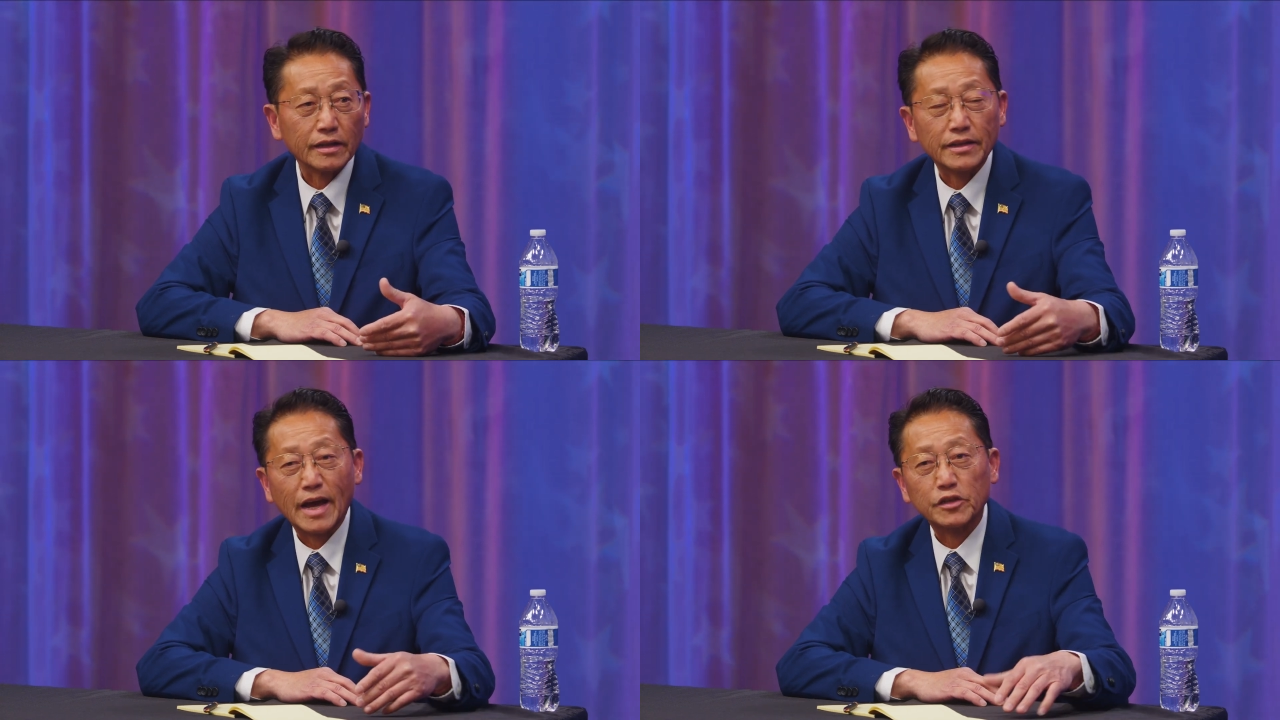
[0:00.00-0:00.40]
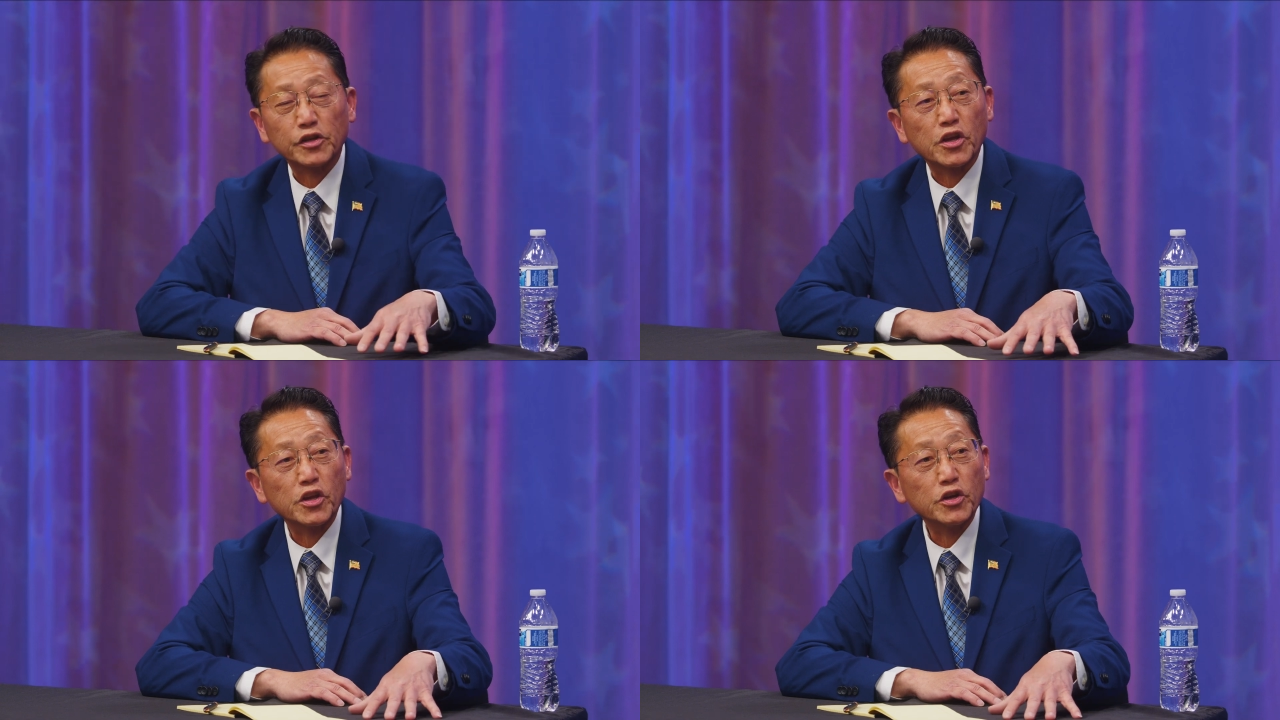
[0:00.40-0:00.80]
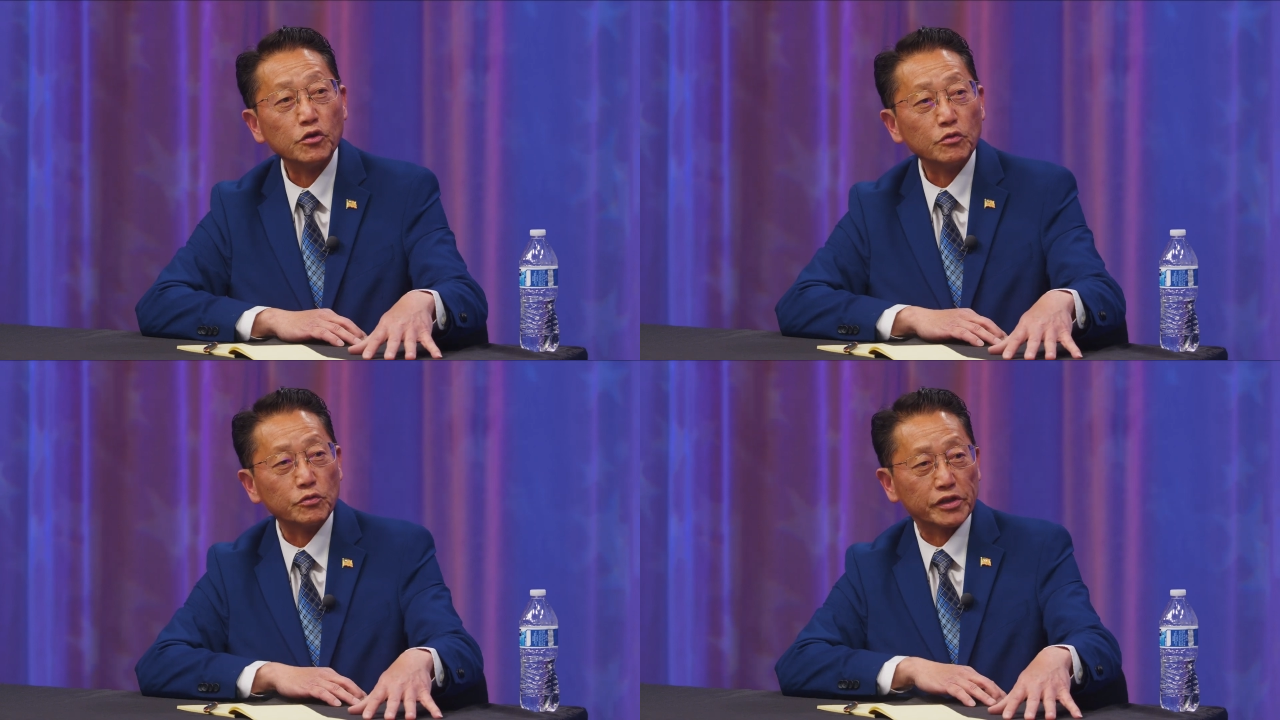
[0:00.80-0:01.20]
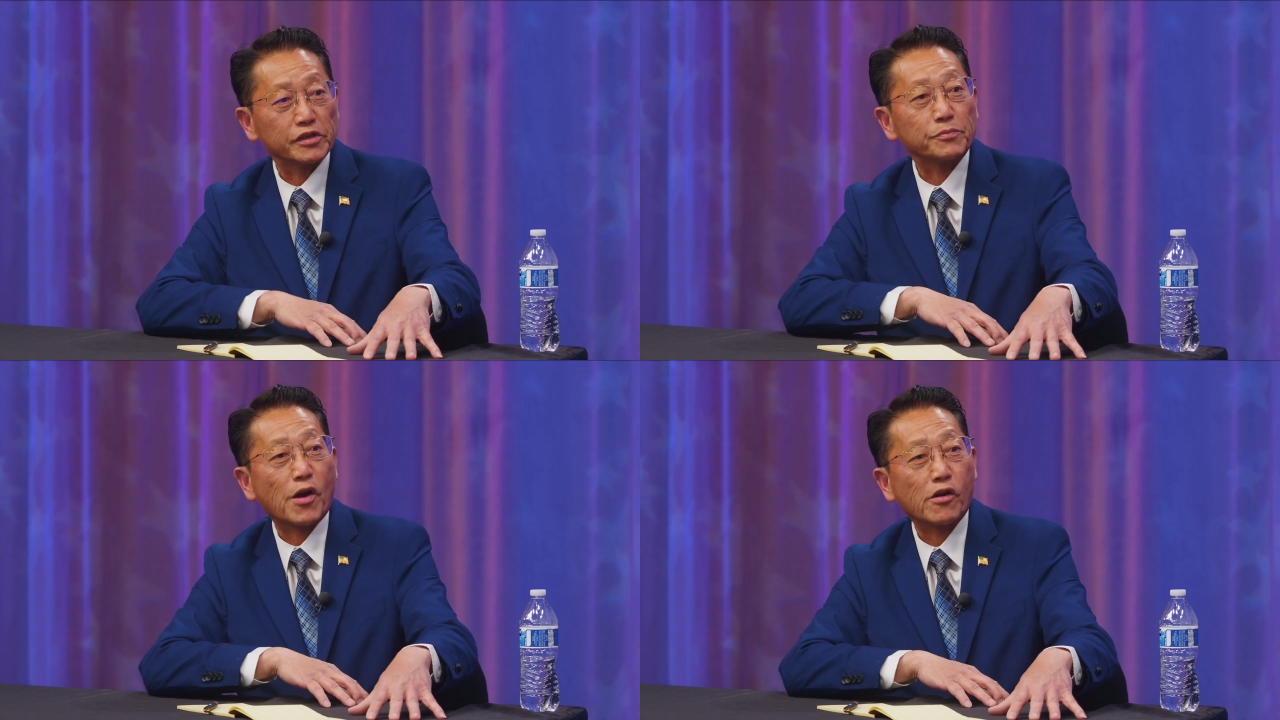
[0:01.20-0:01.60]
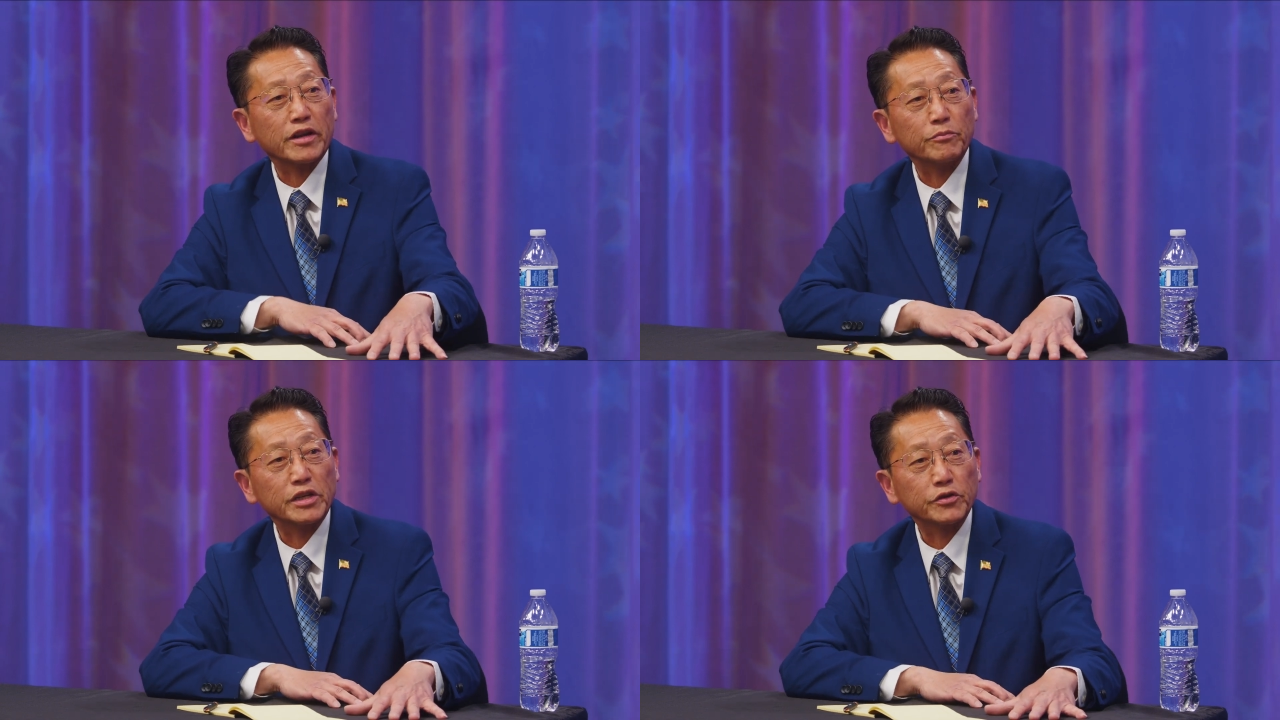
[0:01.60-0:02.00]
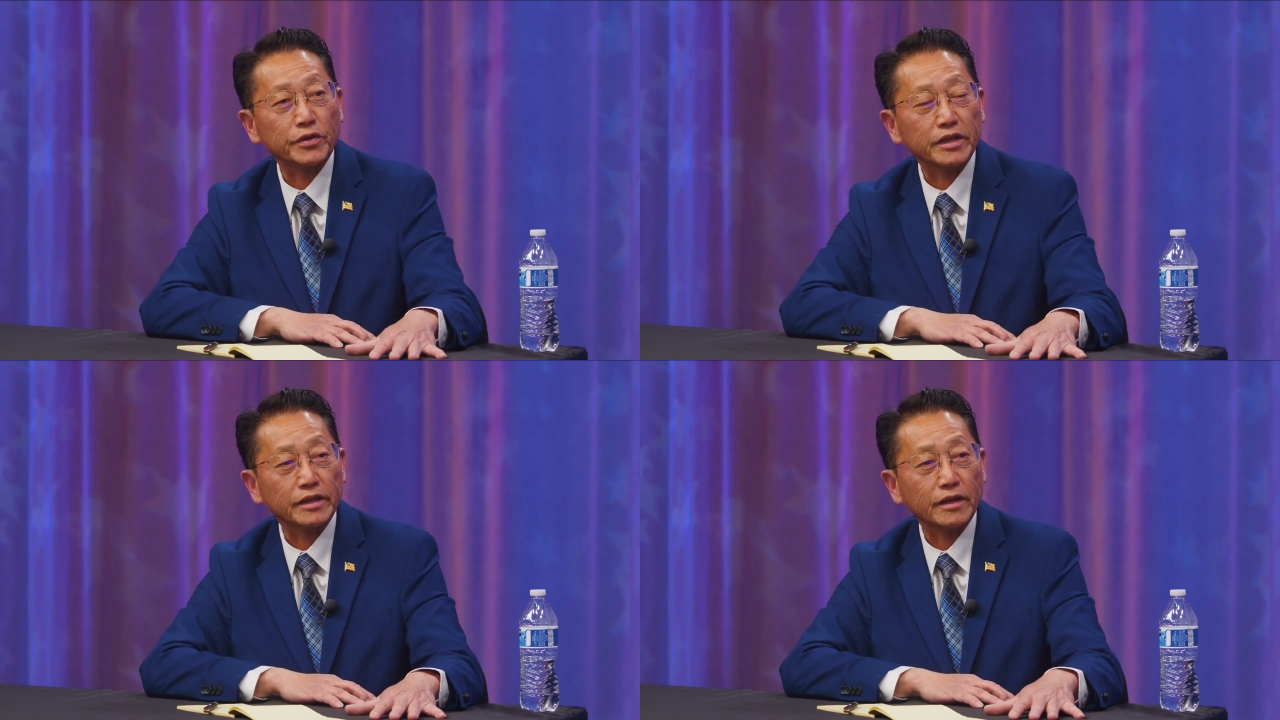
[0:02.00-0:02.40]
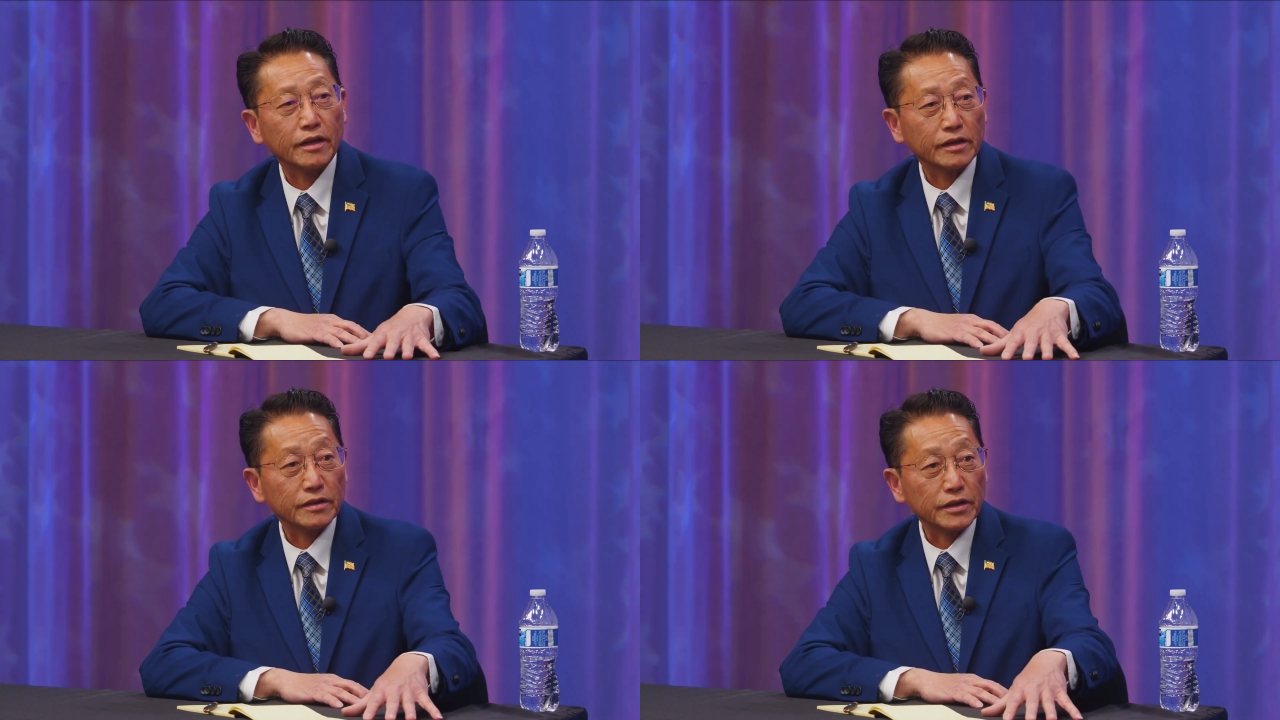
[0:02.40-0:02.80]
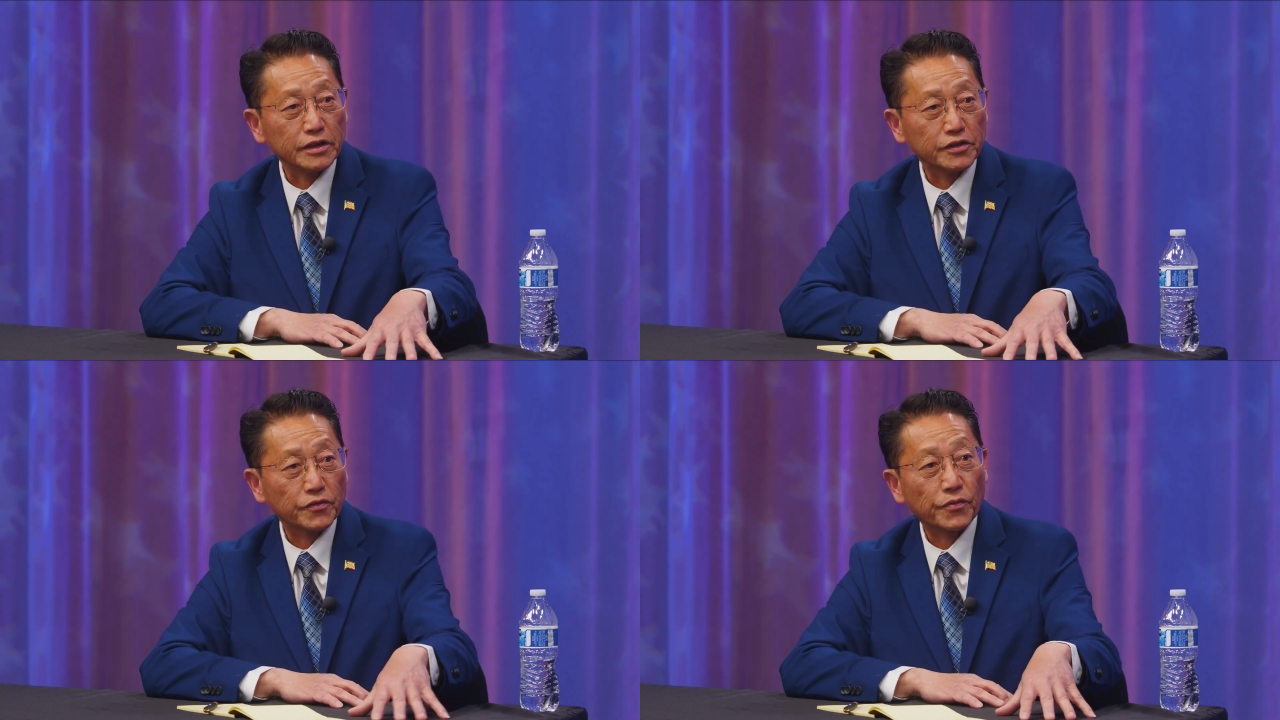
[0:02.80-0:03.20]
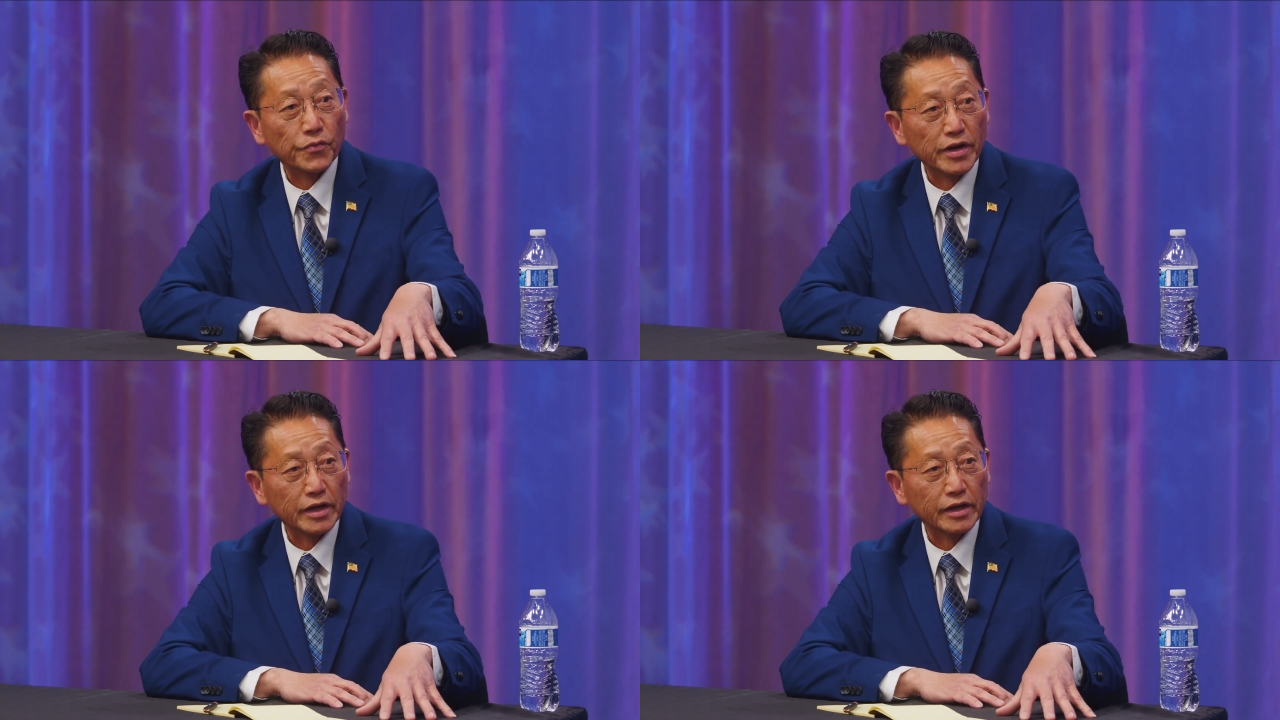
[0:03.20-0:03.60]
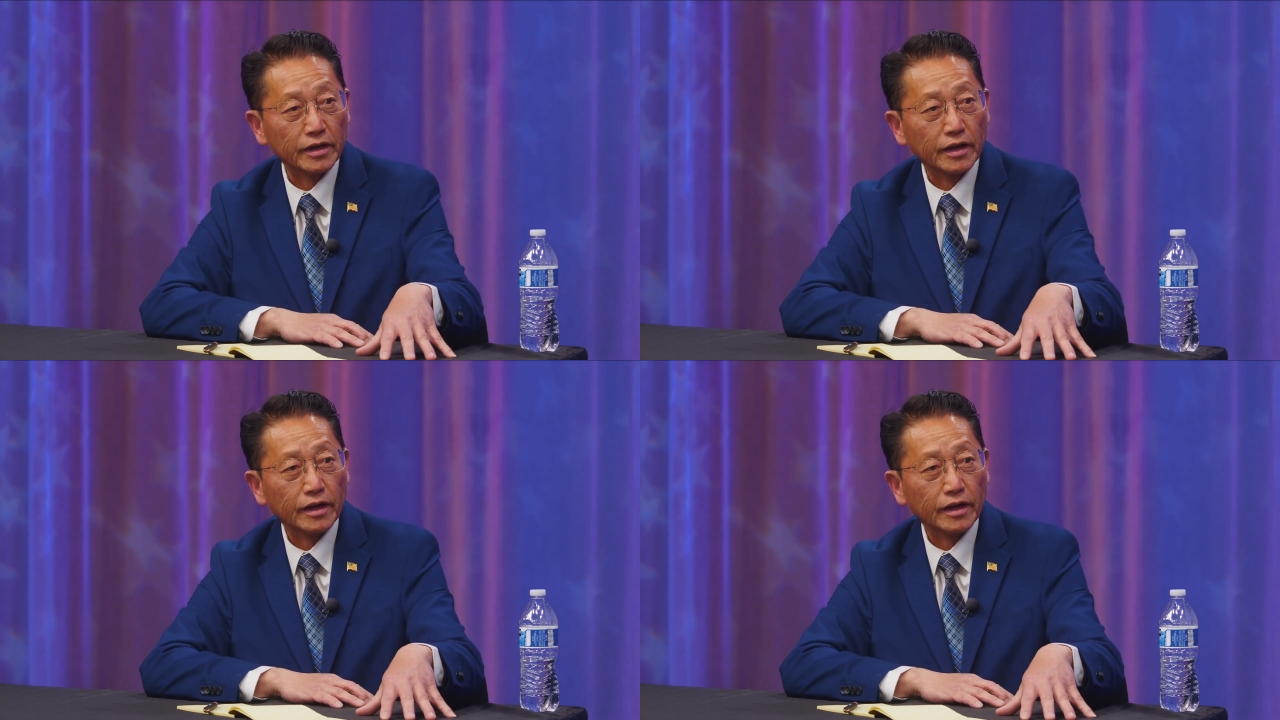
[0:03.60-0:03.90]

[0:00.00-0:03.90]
That's a huge disparity between these three